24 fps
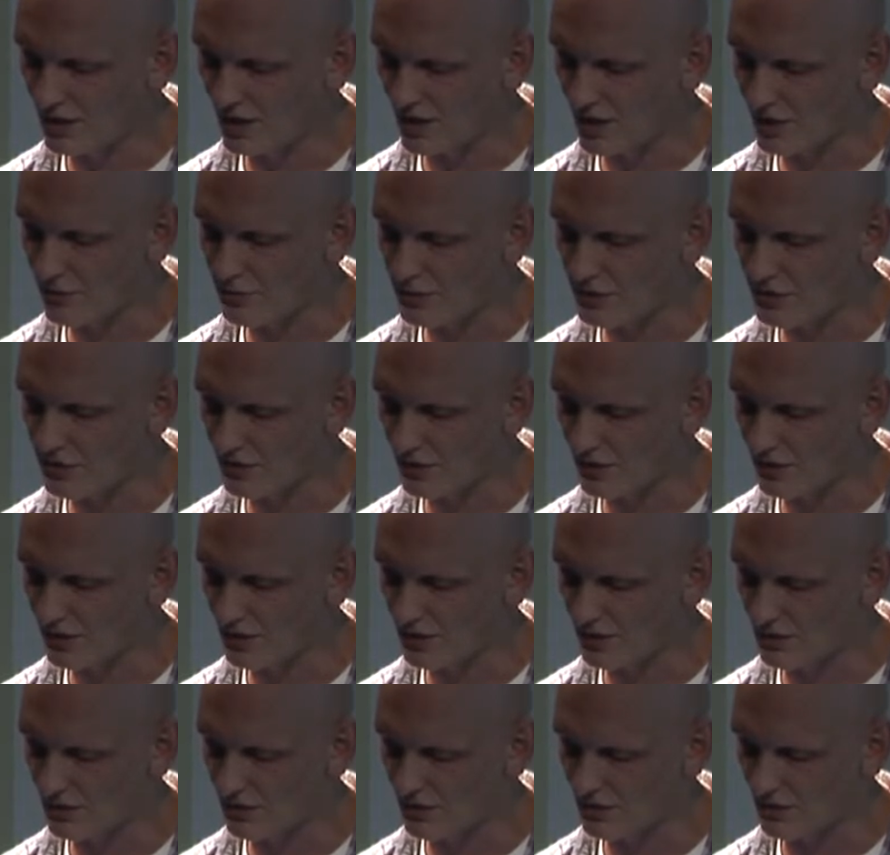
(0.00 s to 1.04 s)

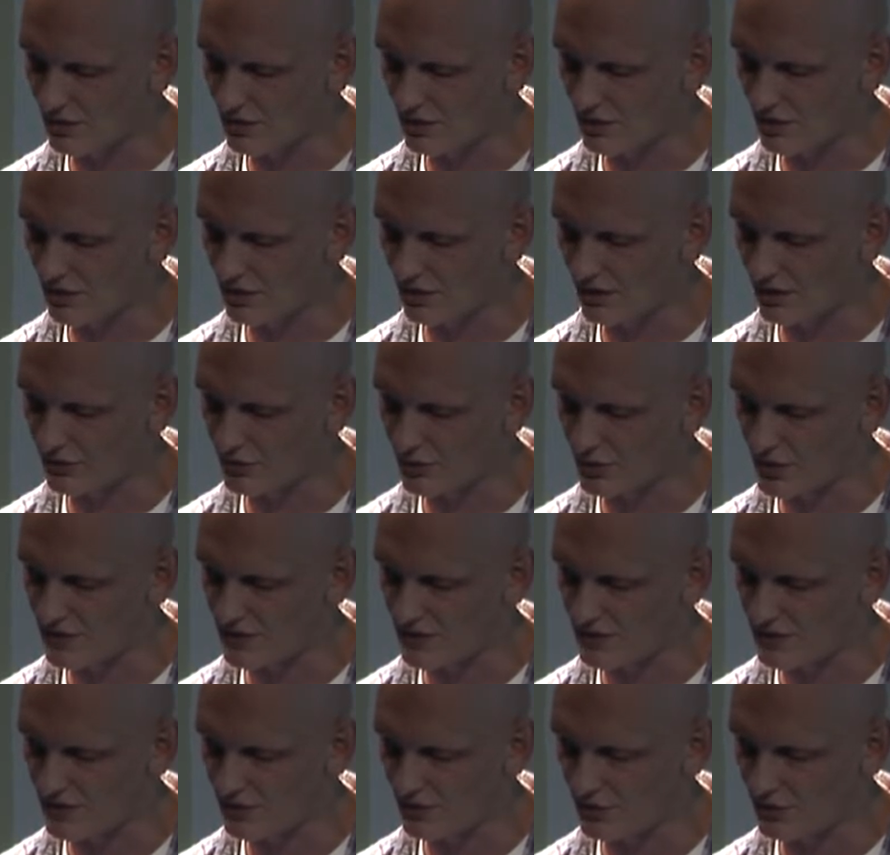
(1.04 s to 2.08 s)
arbitrary uh,
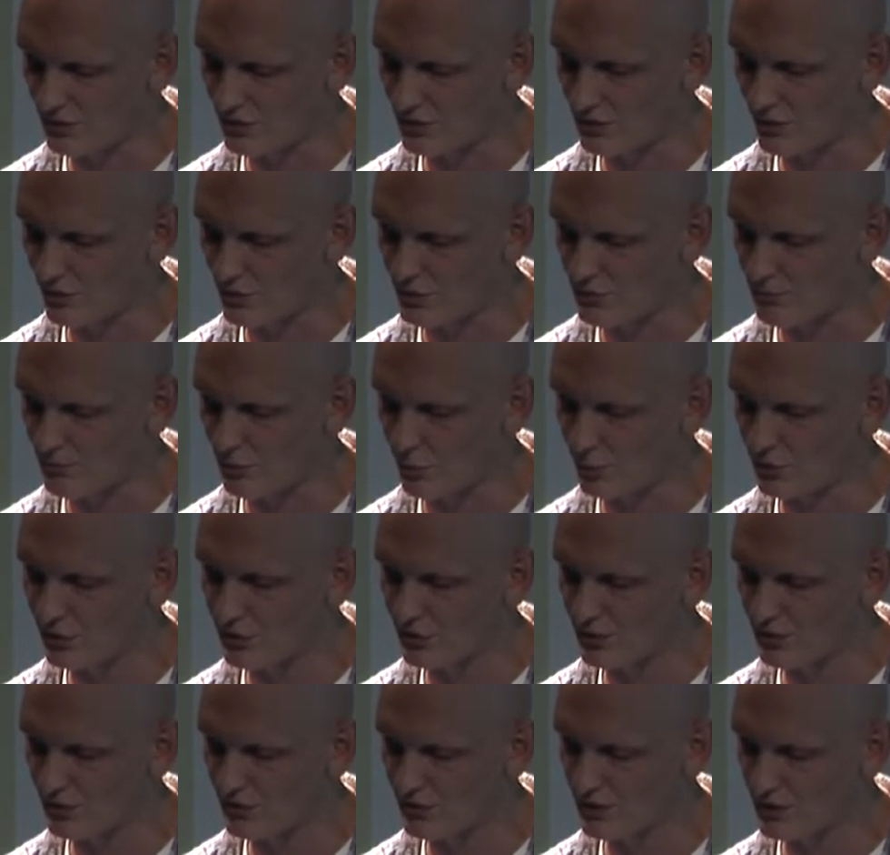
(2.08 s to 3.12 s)
addresses into those
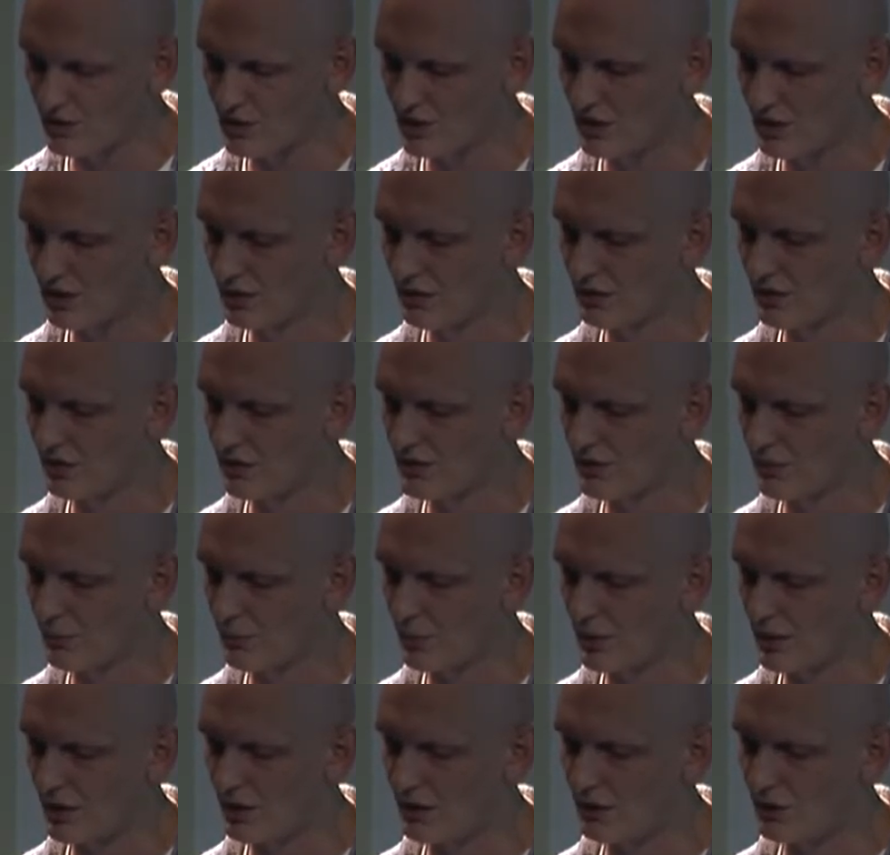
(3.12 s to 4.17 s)
pointers, there is a
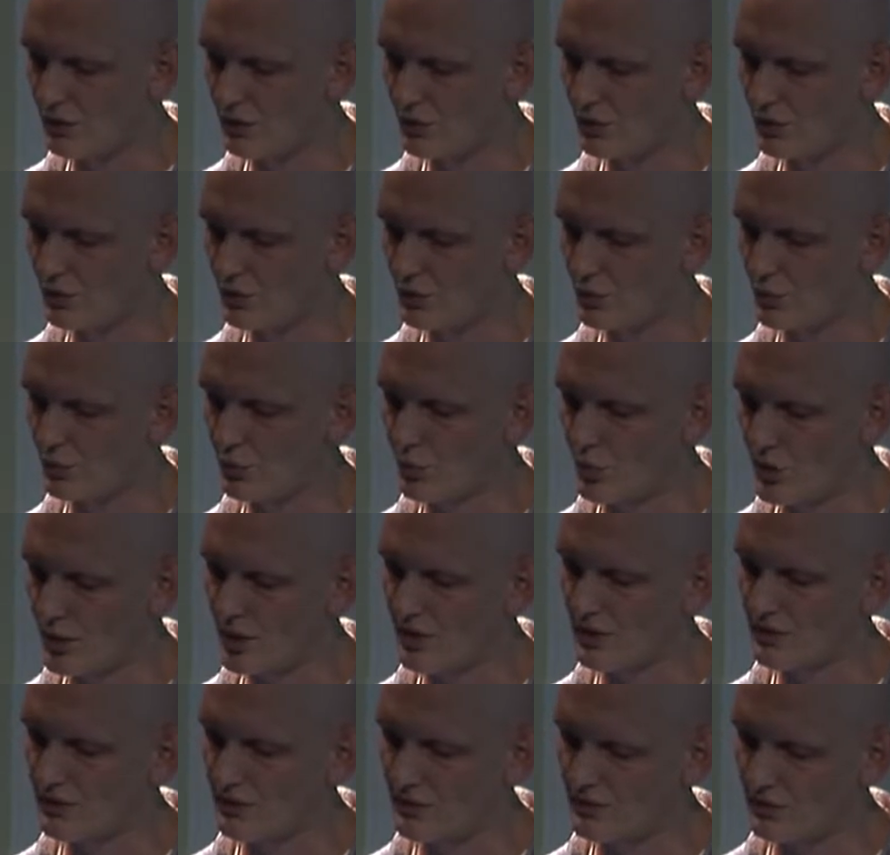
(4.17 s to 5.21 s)
way to, to
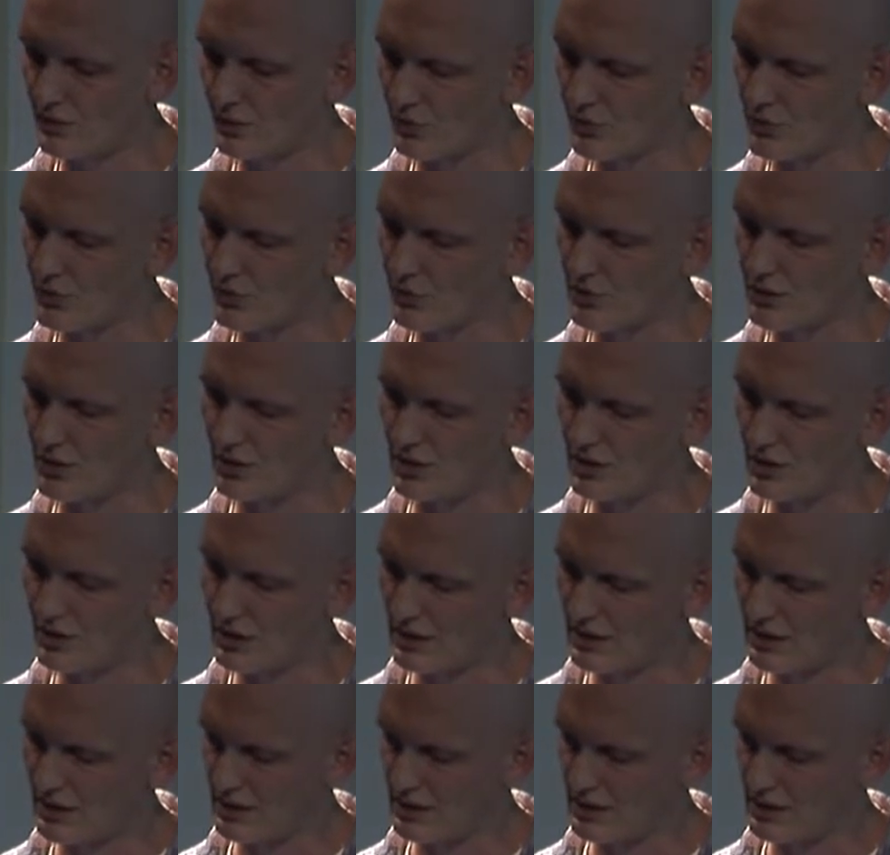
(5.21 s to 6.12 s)
write also the